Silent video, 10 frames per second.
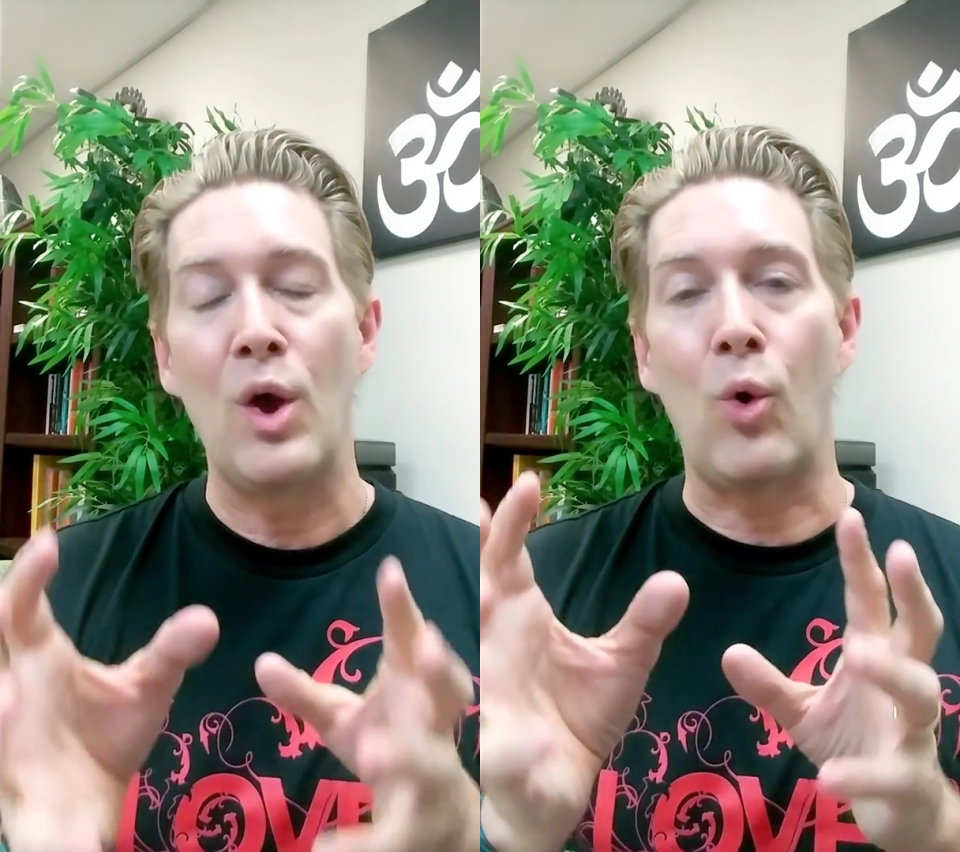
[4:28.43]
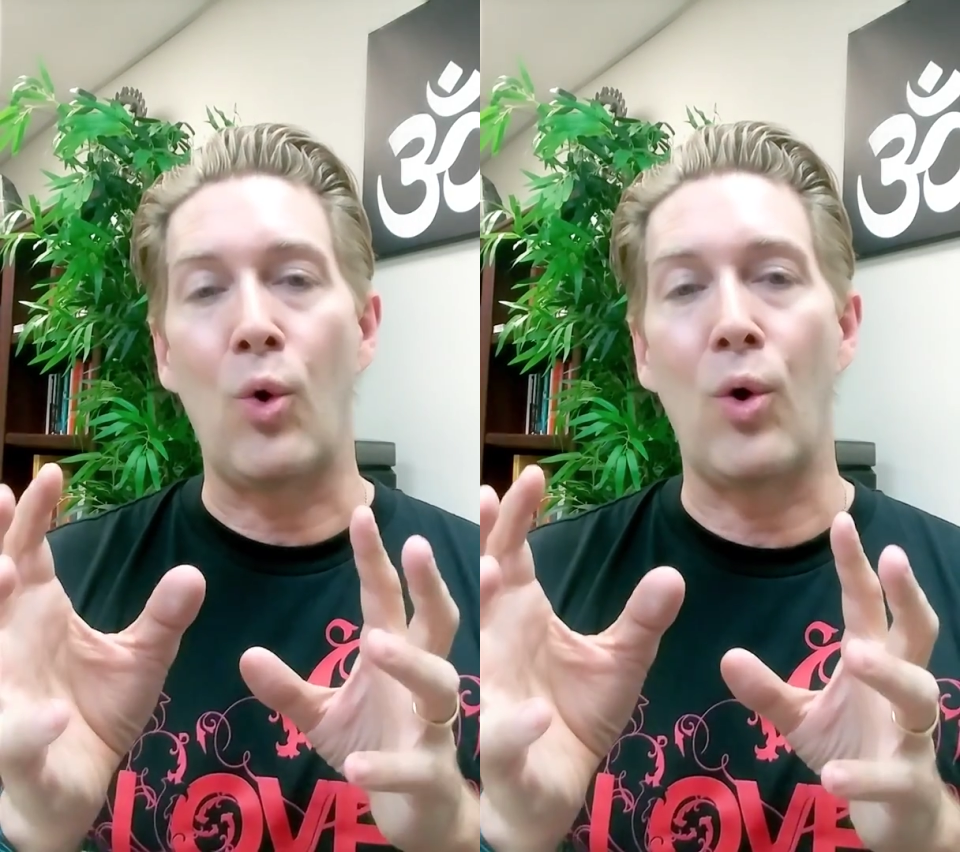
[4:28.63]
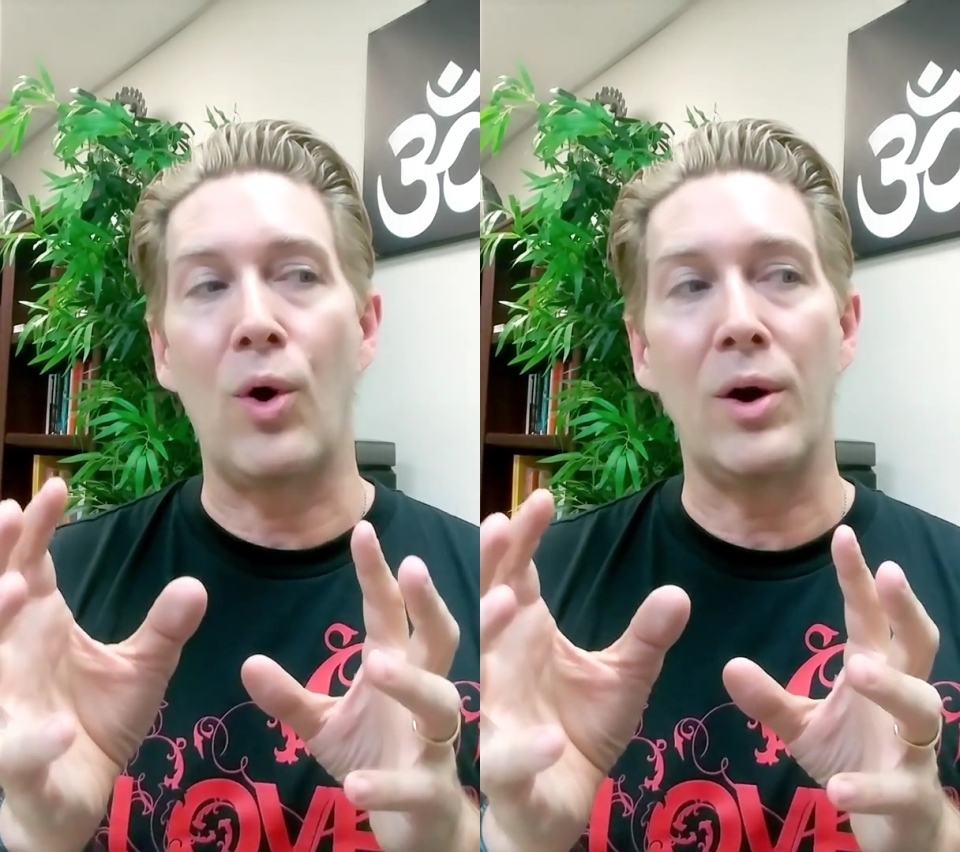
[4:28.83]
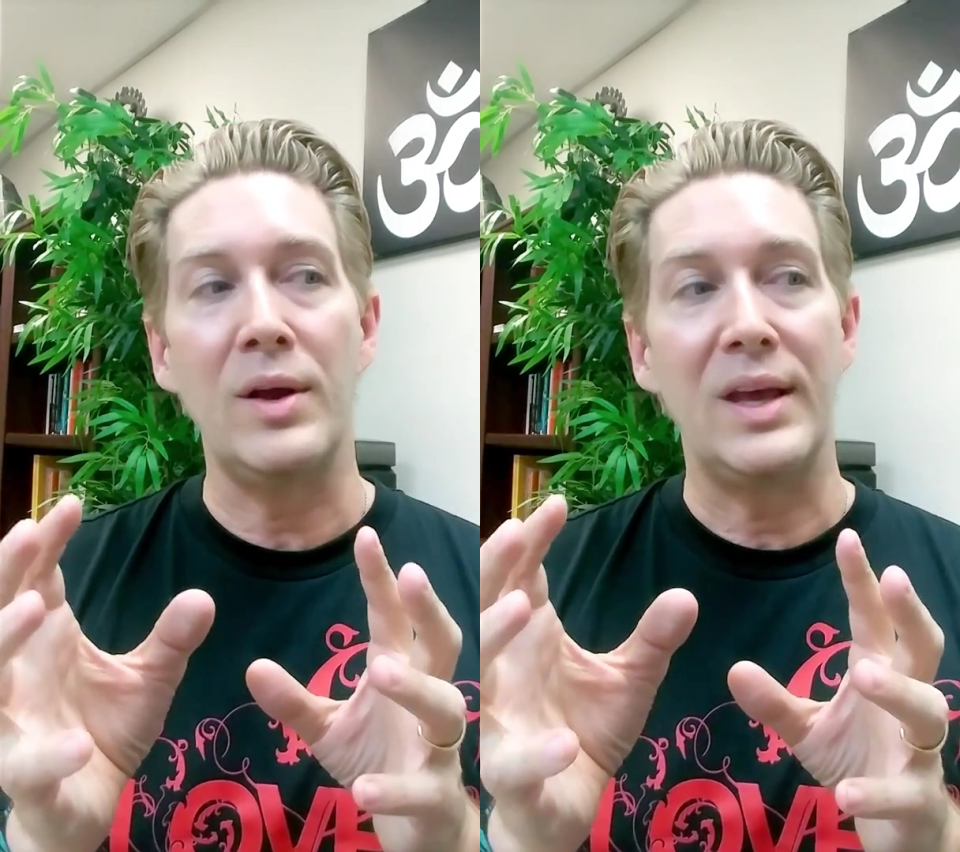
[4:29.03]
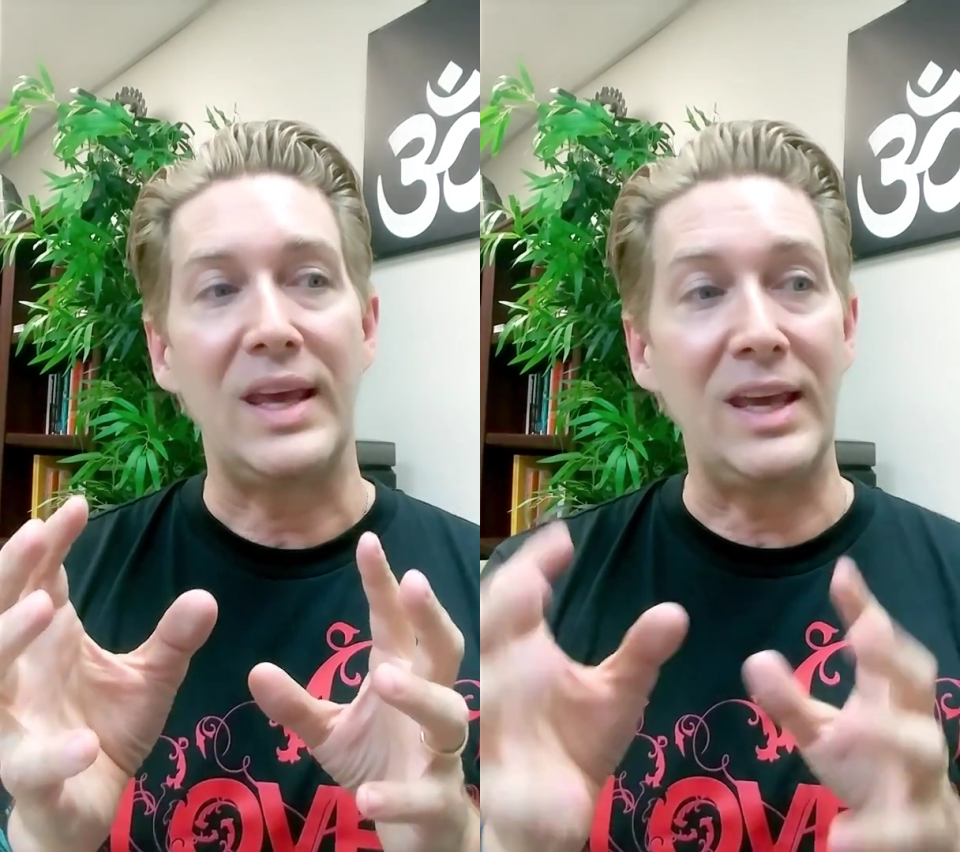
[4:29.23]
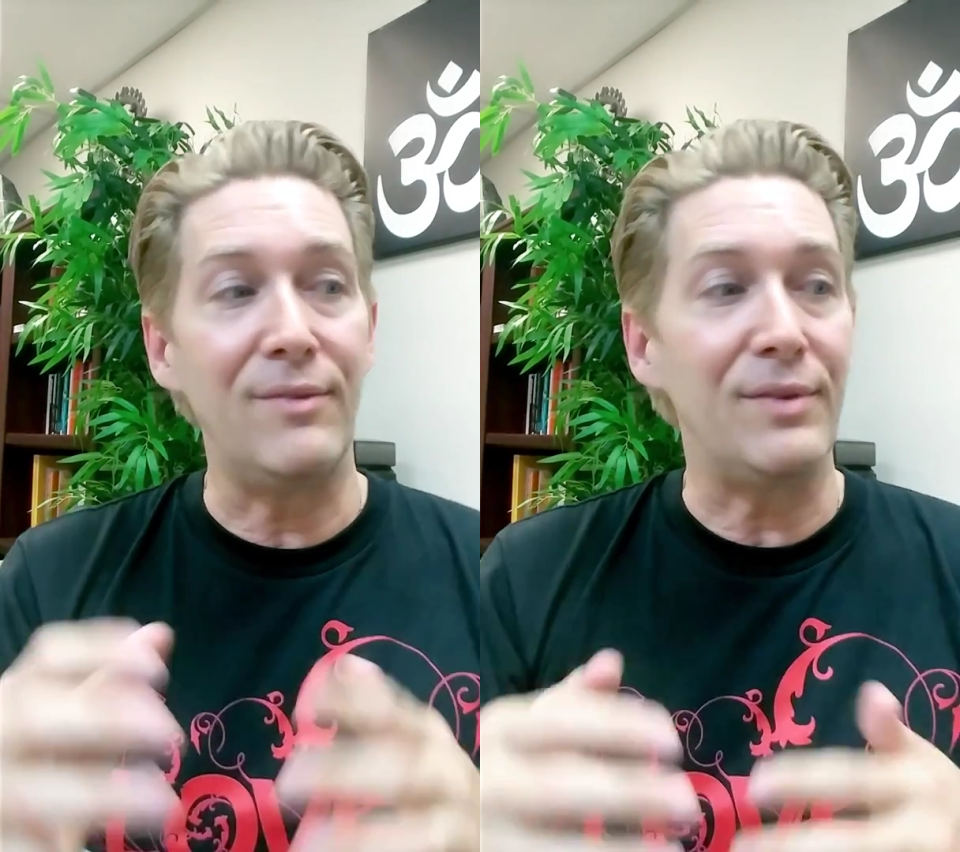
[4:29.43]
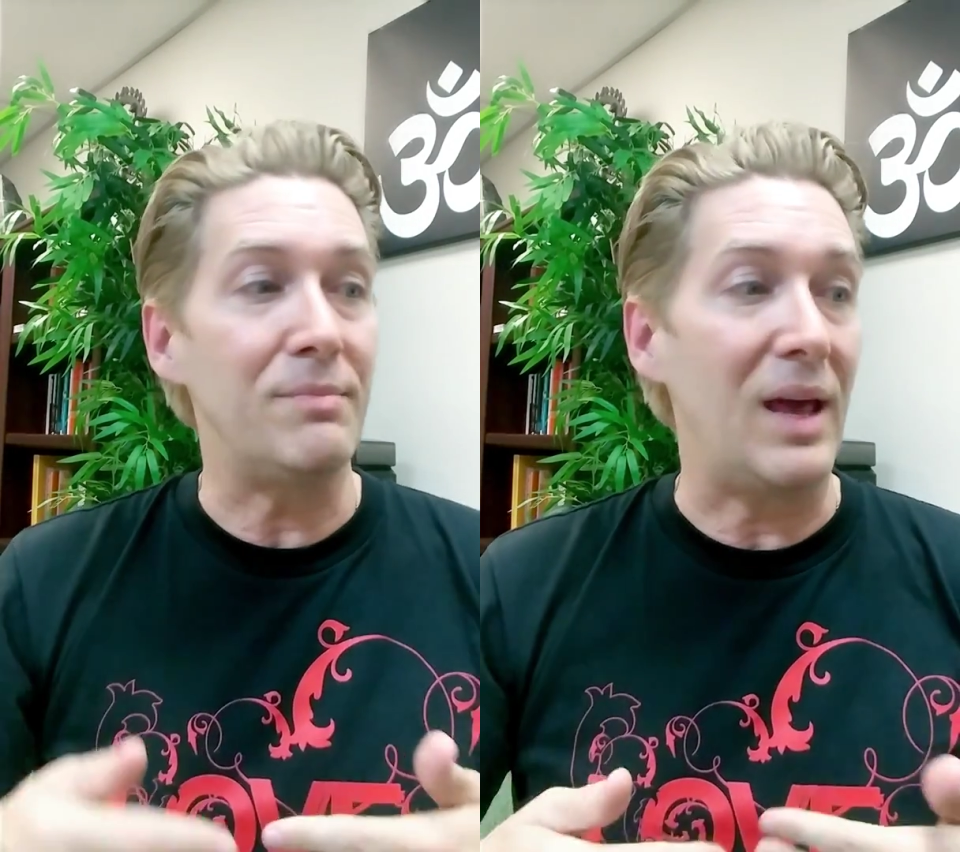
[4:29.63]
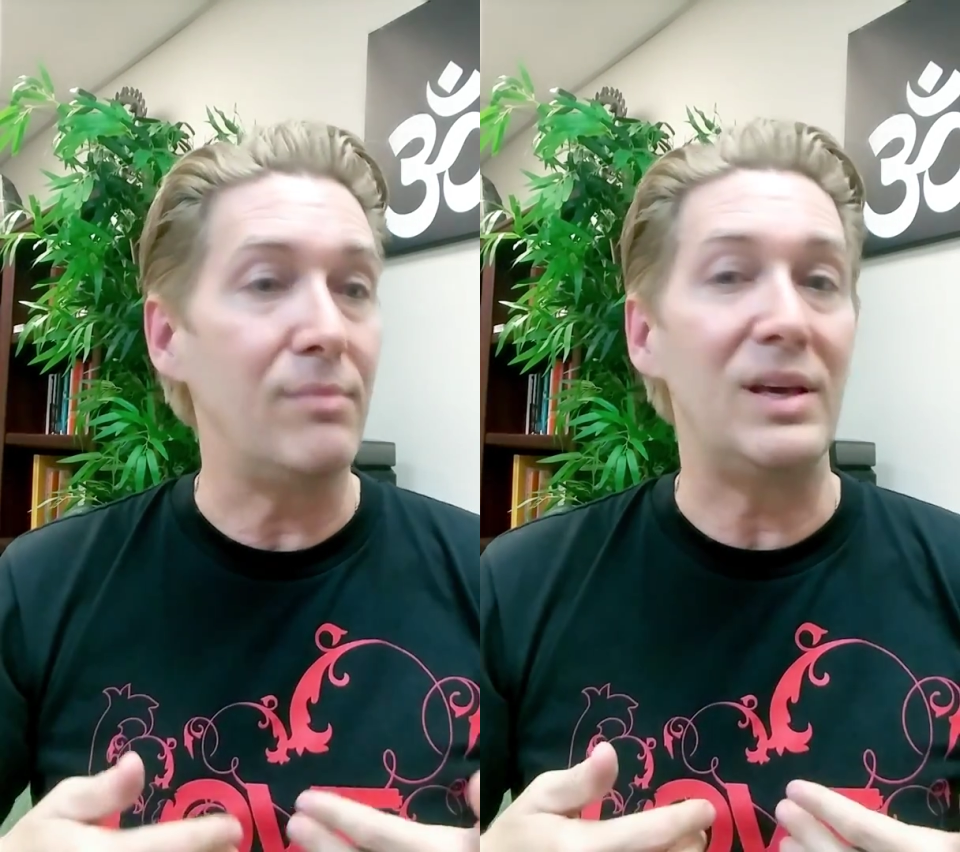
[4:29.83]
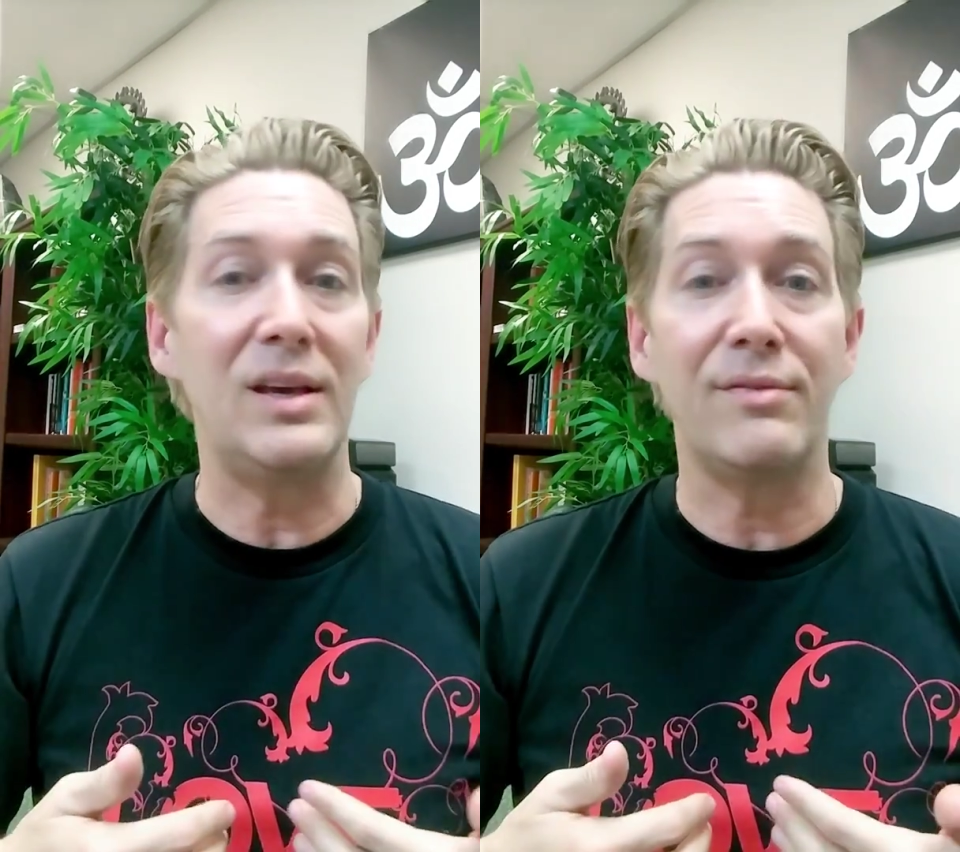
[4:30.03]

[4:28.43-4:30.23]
or even maybe